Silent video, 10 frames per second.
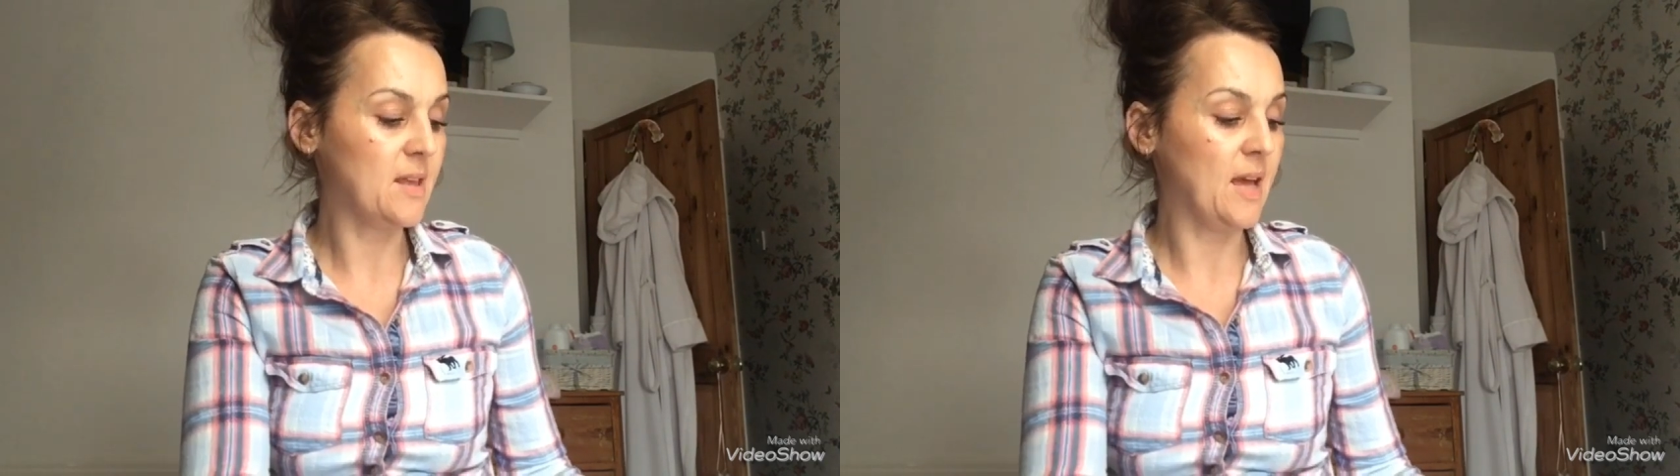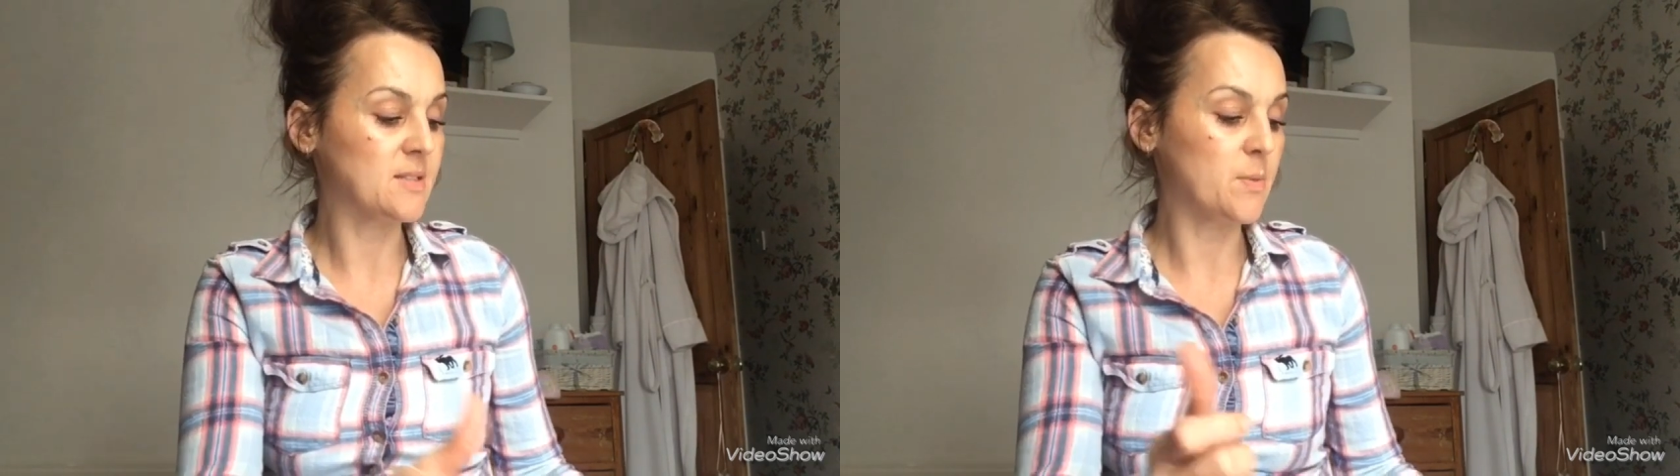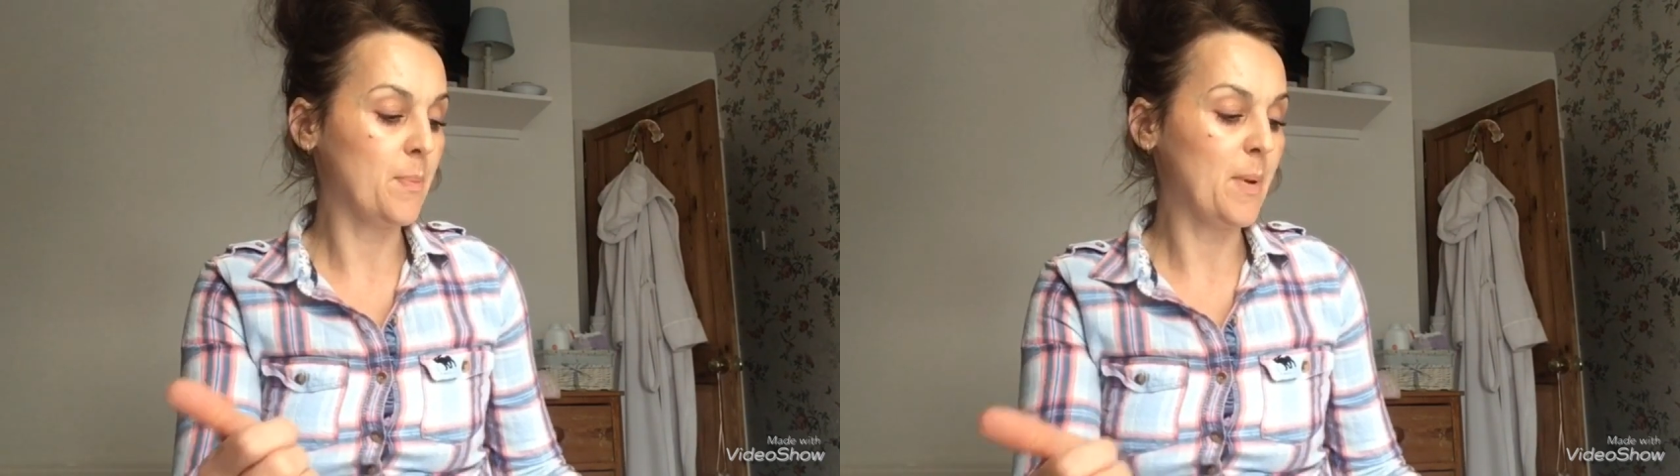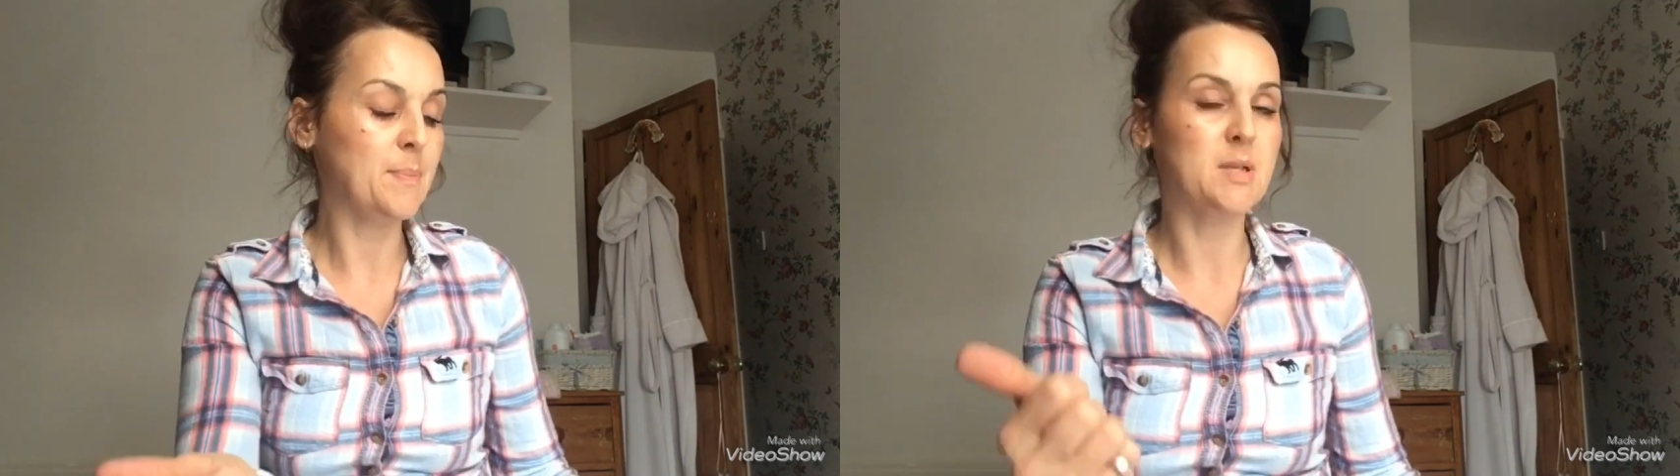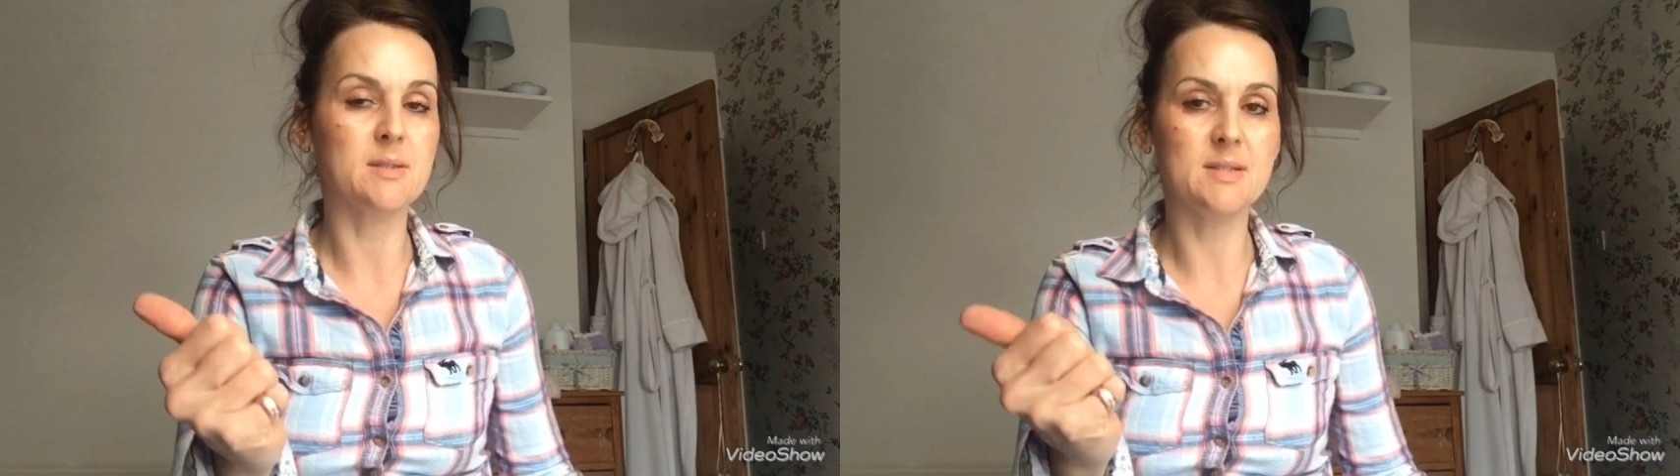So yeah, so we
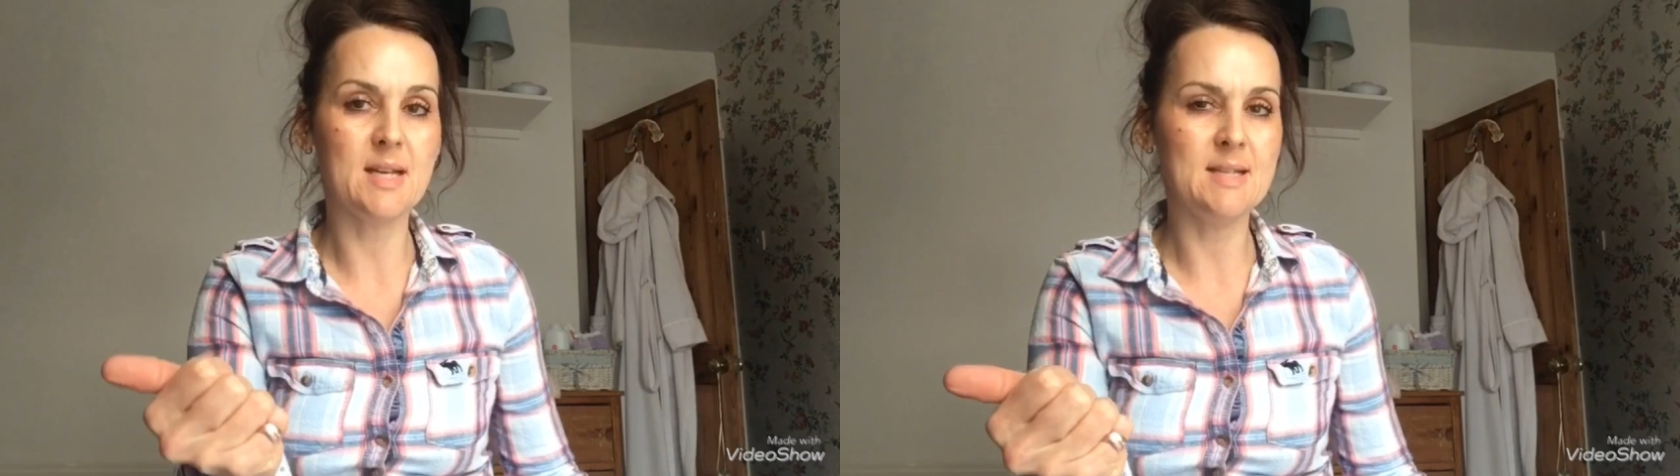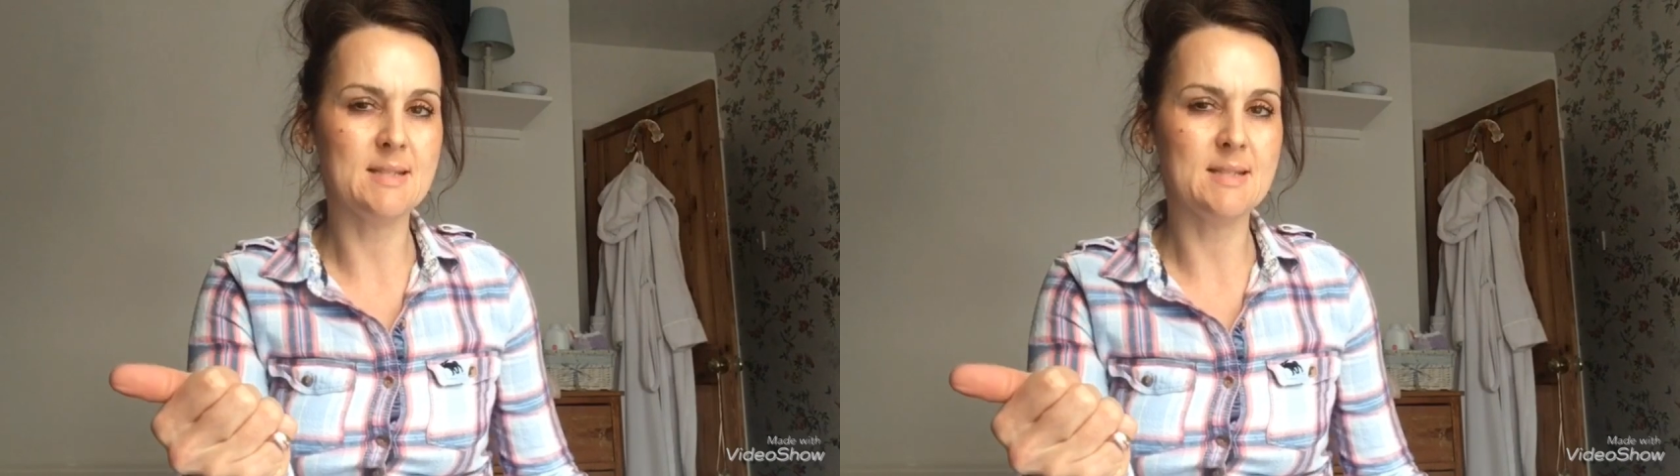baby danced day